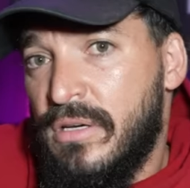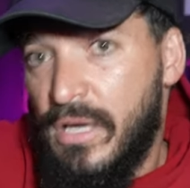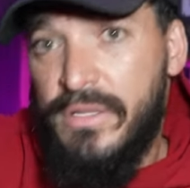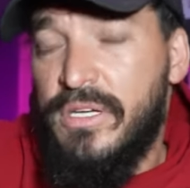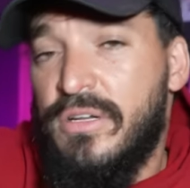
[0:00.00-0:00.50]
I
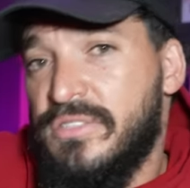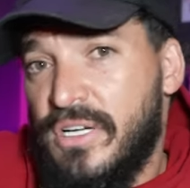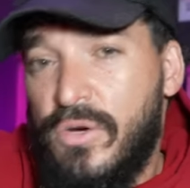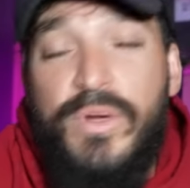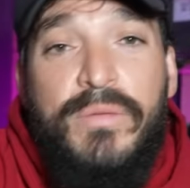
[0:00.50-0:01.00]
don't think he knows
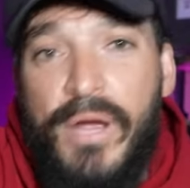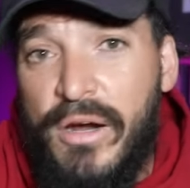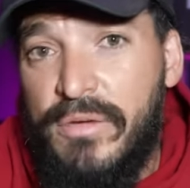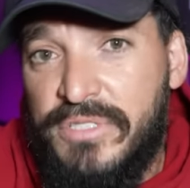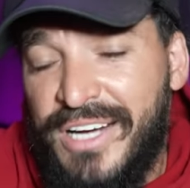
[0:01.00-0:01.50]
that Queen
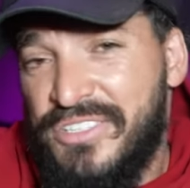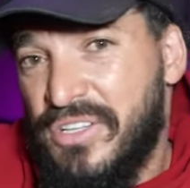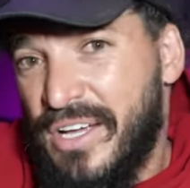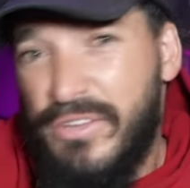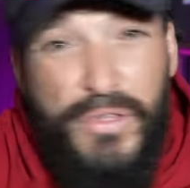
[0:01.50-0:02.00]
Mary was actually
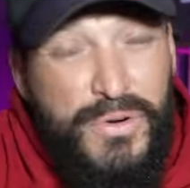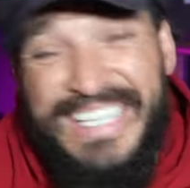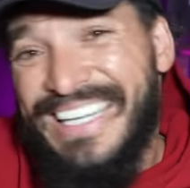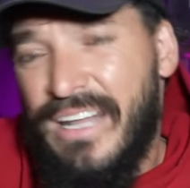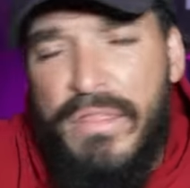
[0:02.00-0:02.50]
like
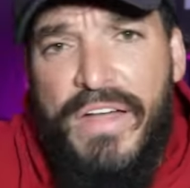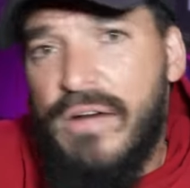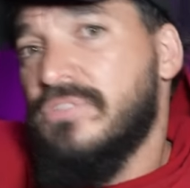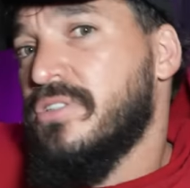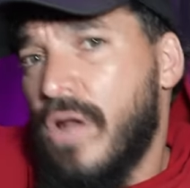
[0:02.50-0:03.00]

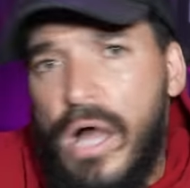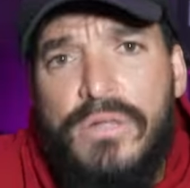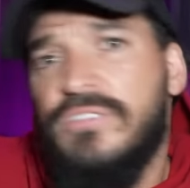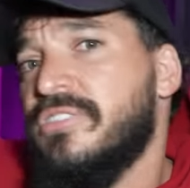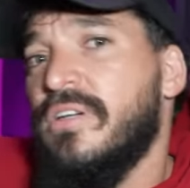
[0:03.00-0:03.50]

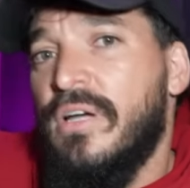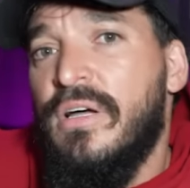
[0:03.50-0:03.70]
$13,000